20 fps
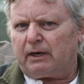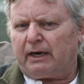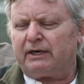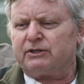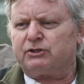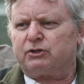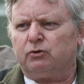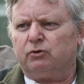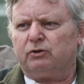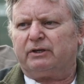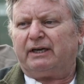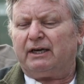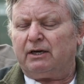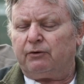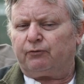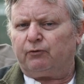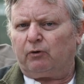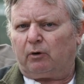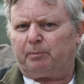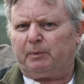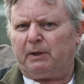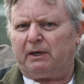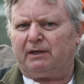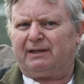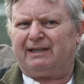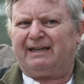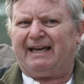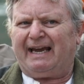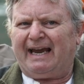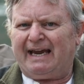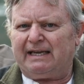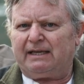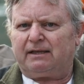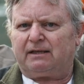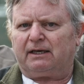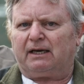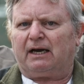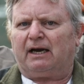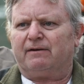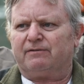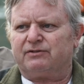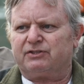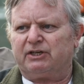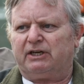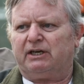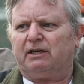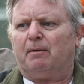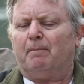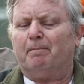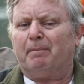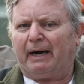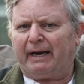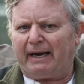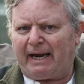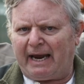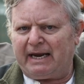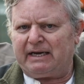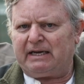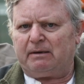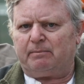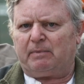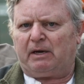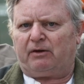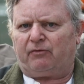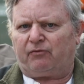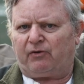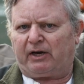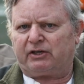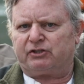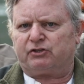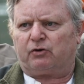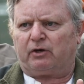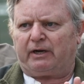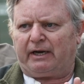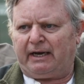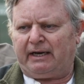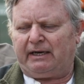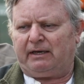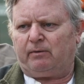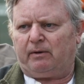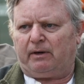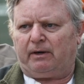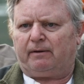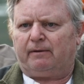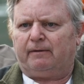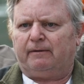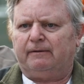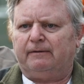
as good, if not better, than anything I've seen by any manufacturer anywhere.